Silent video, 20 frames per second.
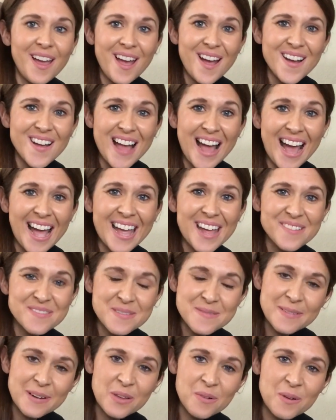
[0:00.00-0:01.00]
Oh, hi
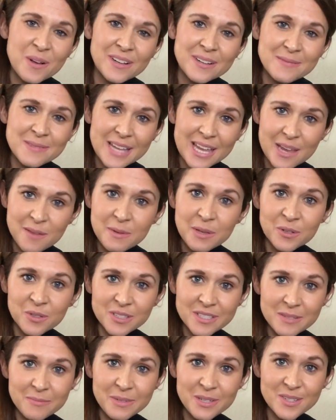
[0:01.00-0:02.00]
everybody, welcome to Aimee
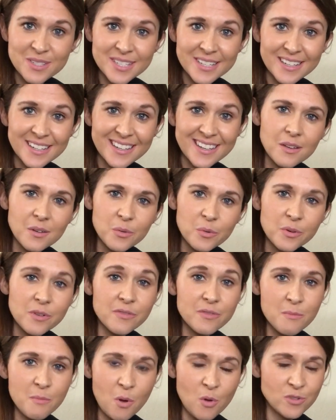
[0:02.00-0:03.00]
Nolte Music. One
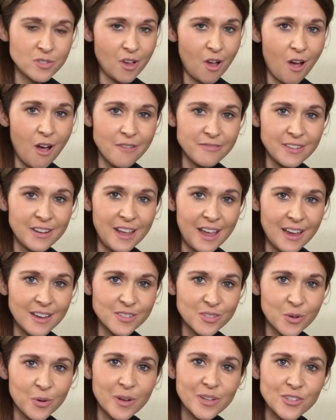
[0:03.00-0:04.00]
of the most often
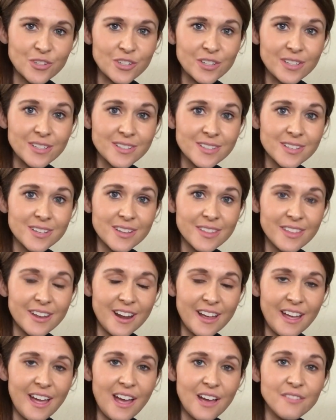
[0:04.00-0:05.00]
asked questions that
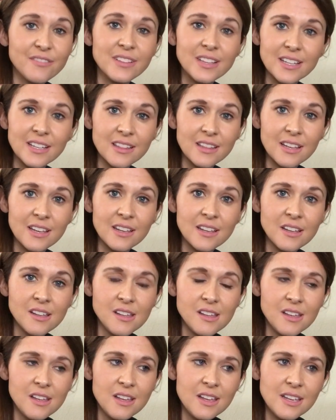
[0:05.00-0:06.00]
I have lately
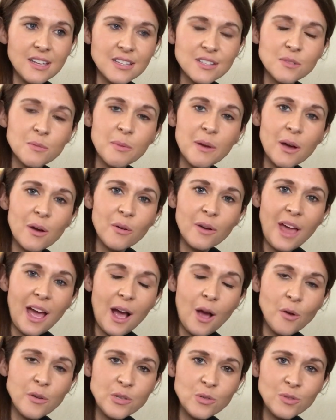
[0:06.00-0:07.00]
is about
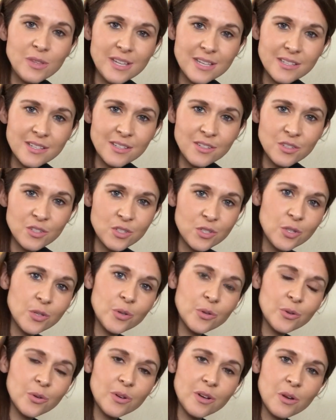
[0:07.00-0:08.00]
how you listen
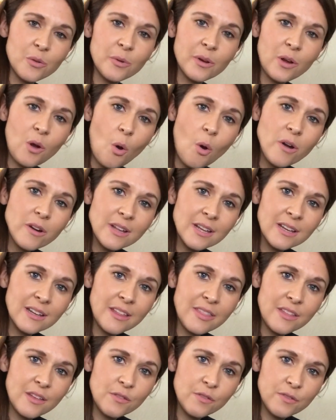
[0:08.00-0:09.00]
to a recording
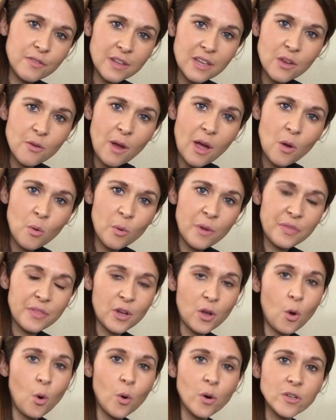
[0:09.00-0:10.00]
and then figure out what the
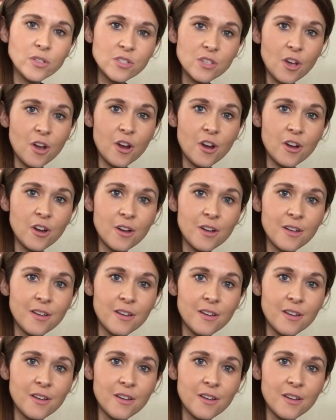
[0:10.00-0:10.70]
chords are.